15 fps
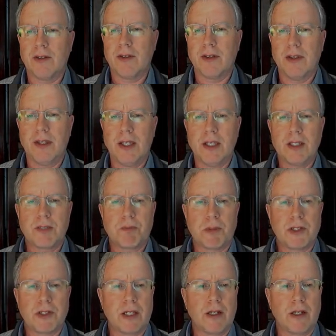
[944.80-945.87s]
these
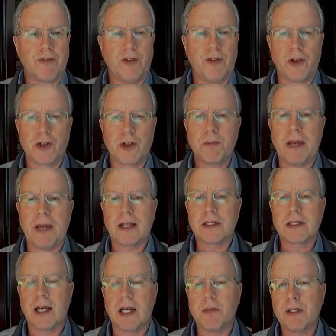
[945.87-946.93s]
particular folders
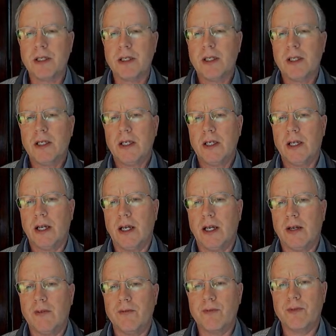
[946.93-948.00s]
backed up.
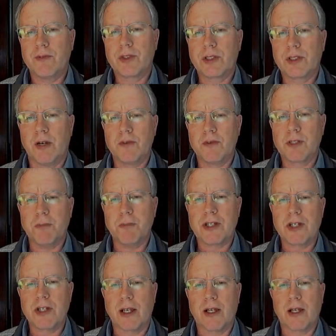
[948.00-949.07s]
So I'm just
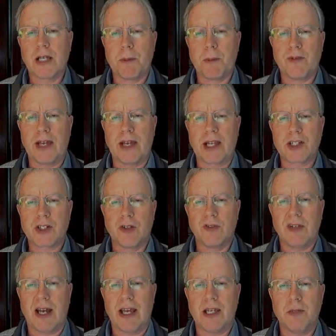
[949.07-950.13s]
mentioning a couple of
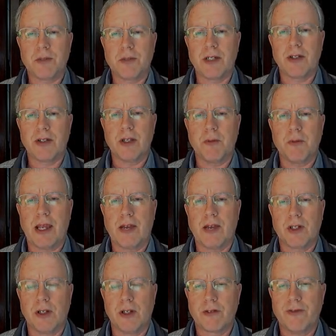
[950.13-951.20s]
extra items here that you may
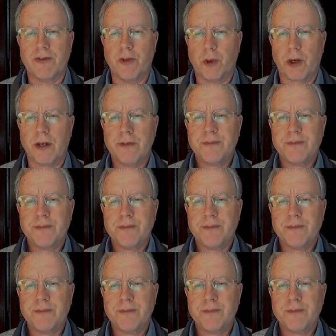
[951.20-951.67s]
have to look for.